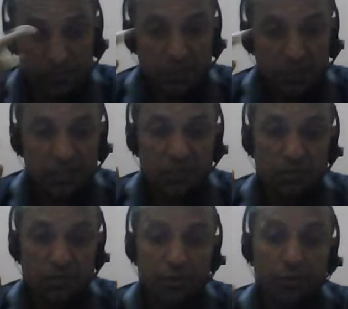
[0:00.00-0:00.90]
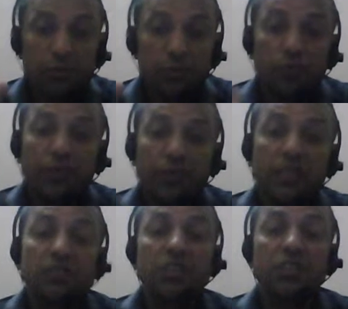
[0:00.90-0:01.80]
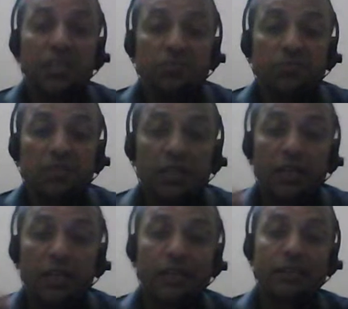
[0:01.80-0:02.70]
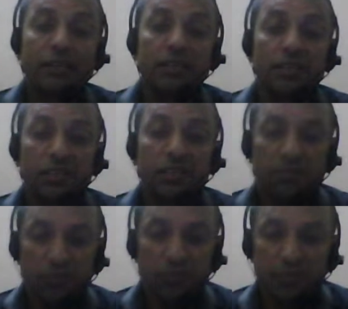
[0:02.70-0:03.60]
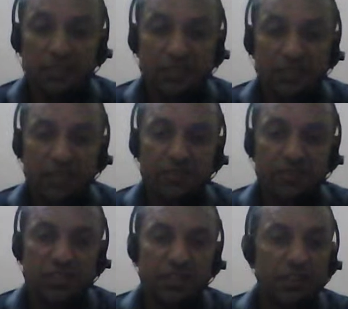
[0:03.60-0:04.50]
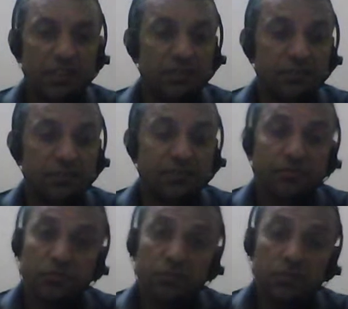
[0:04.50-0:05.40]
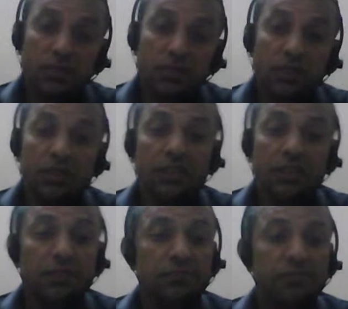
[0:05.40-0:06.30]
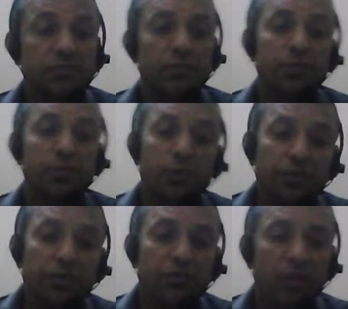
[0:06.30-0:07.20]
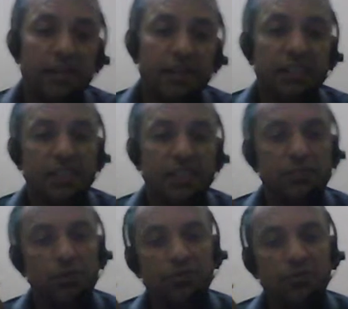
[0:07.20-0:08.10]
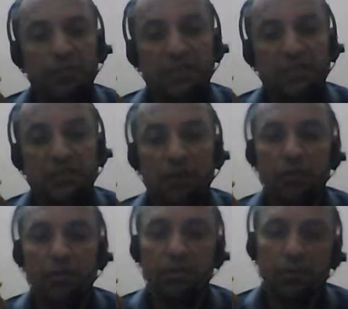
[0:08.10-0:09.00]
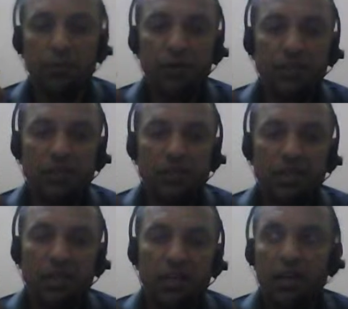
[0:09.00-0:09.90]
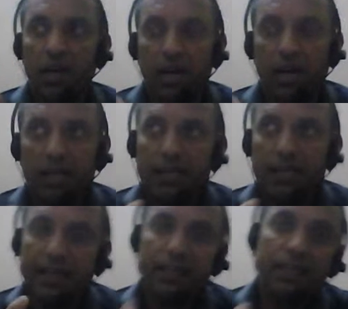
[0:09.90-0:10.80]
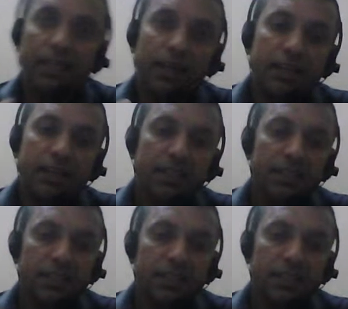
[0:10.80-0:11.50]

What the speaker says: do various games related movements efficiently. The beautiful and graceful movements of our body are directly related